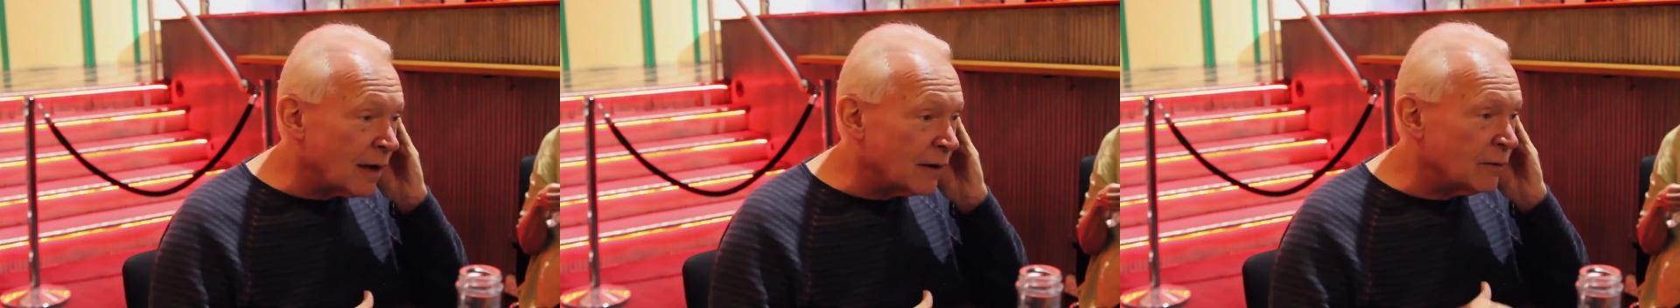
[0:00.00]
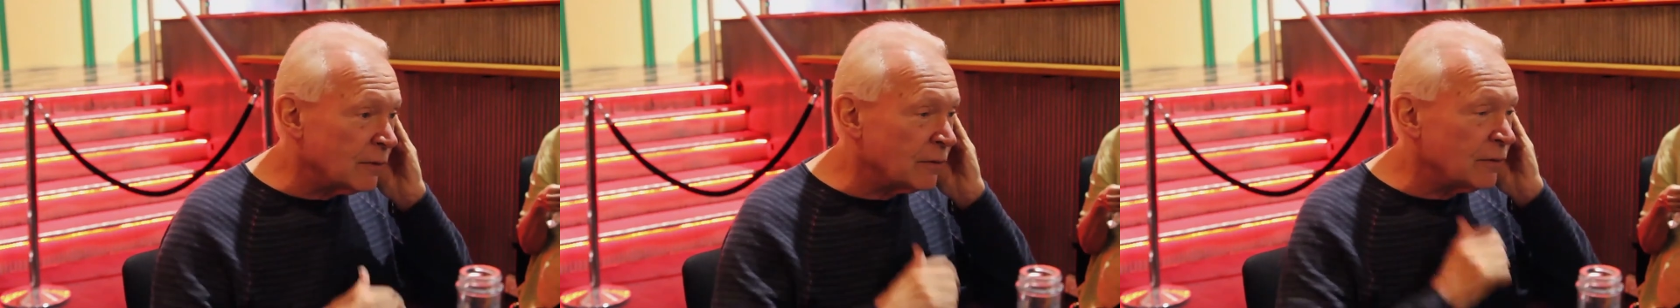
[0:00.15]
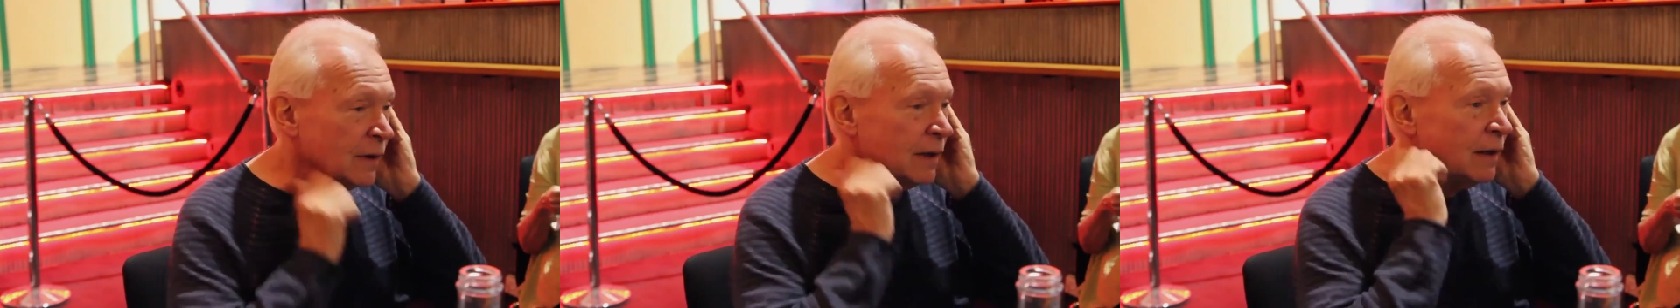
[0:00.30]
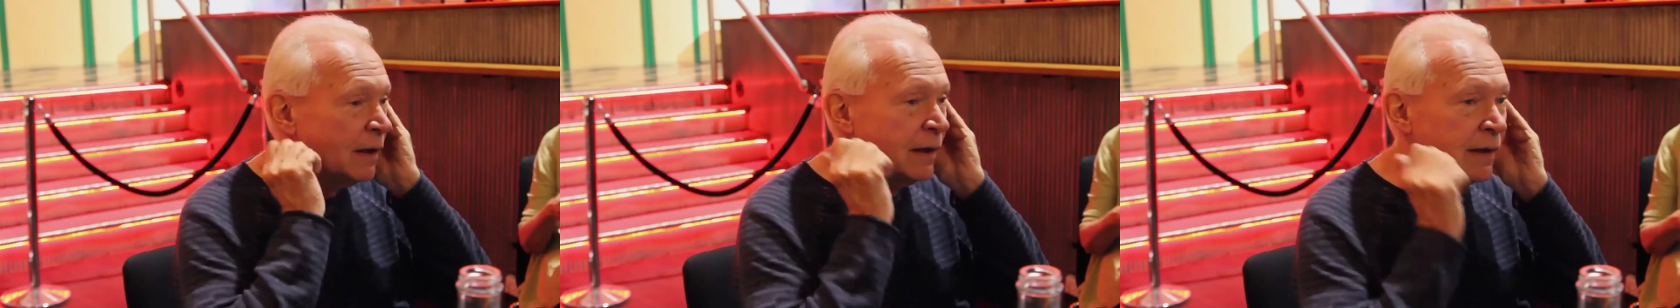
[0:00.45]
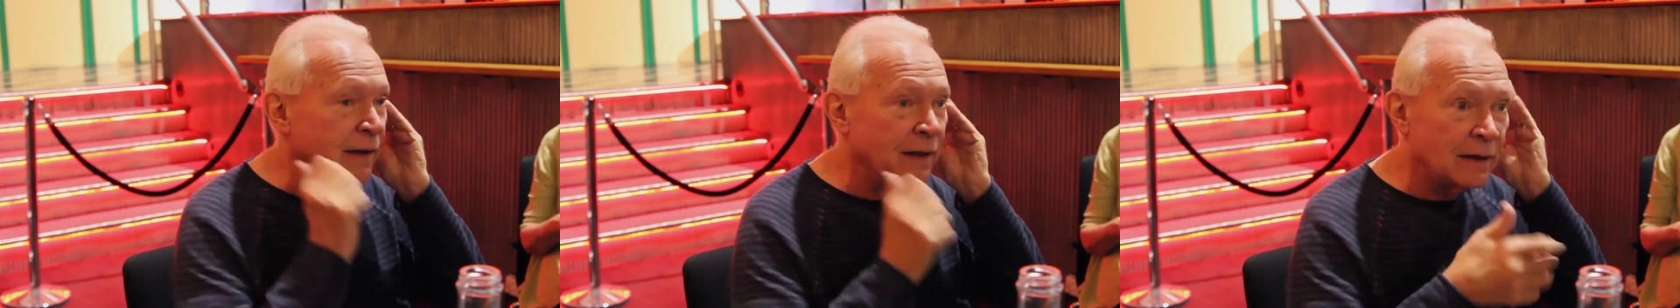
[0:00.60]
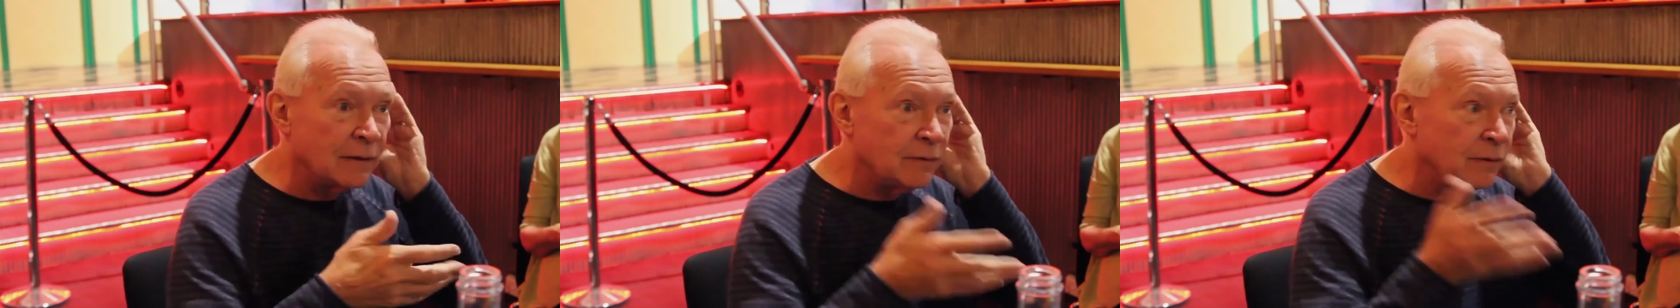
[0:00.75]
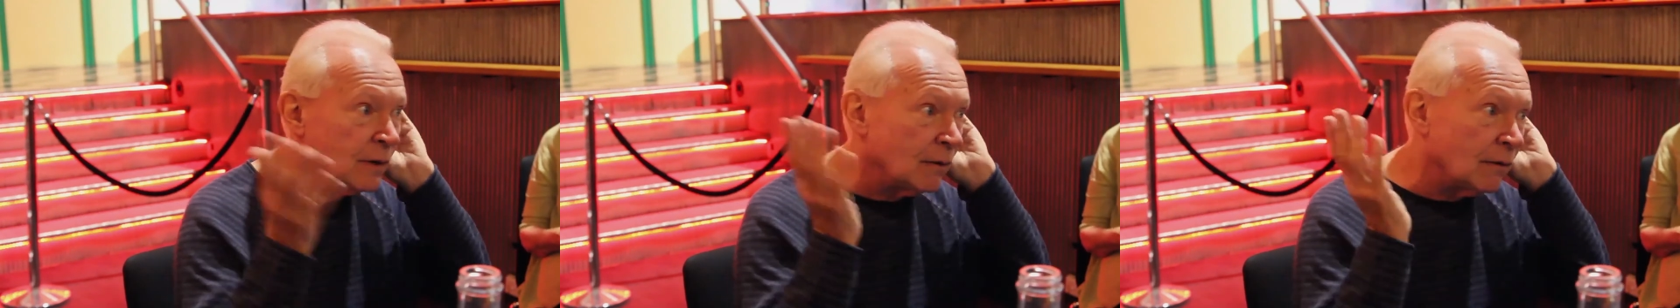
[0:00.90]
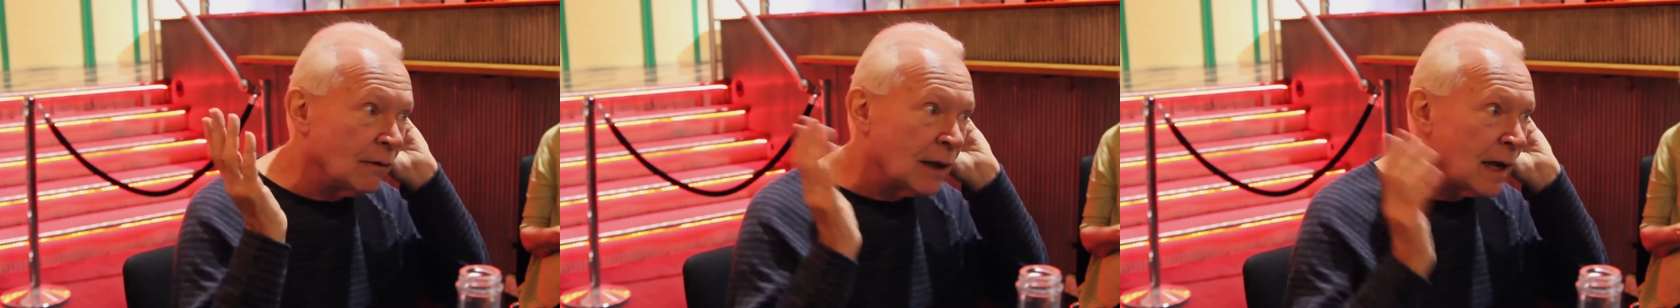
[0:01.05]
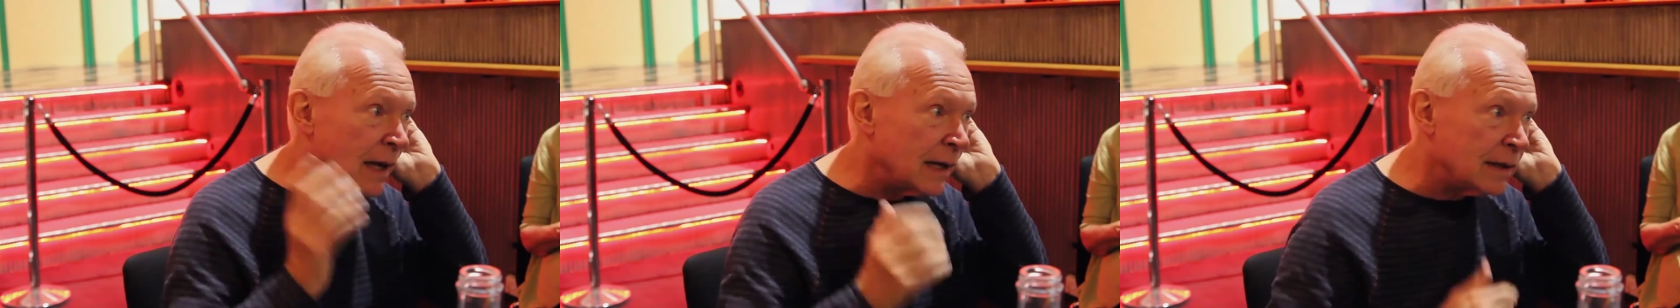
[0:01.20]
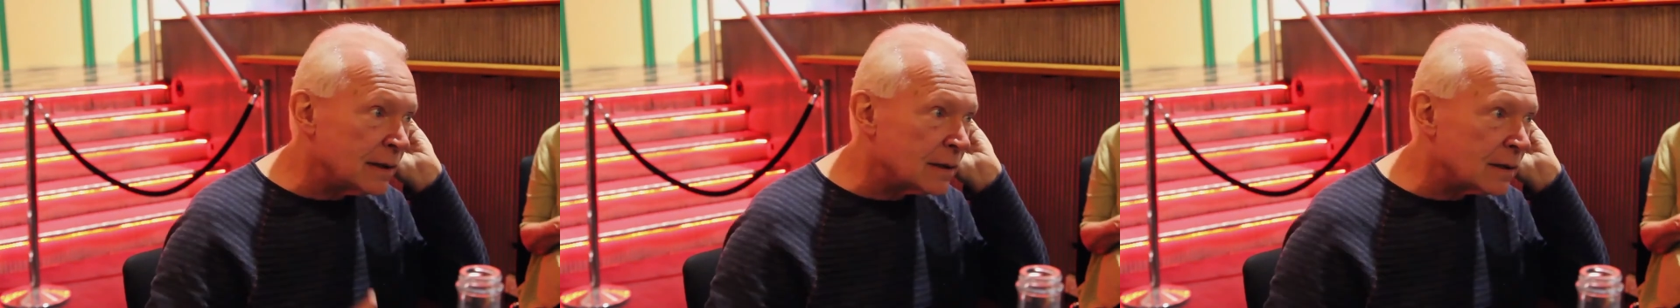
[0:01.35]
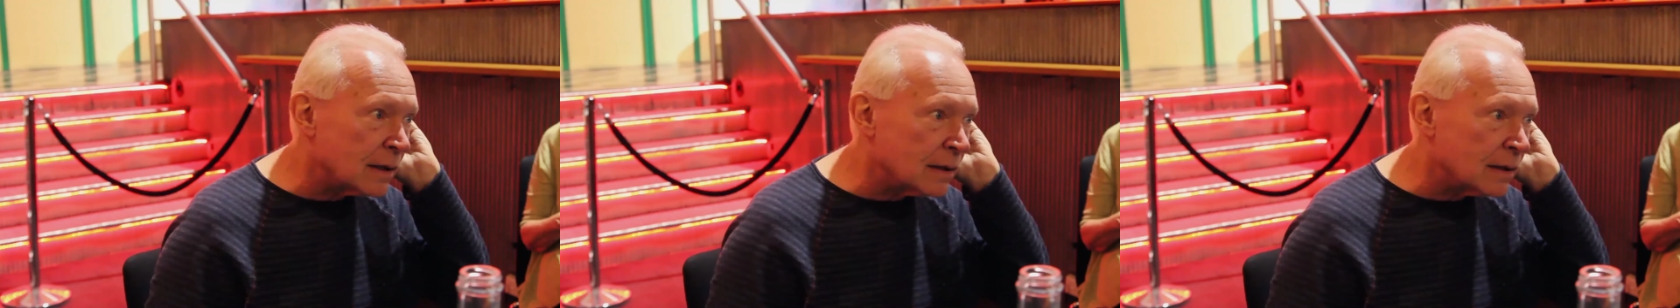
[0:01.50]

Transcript: you feel, and then if you don't like it,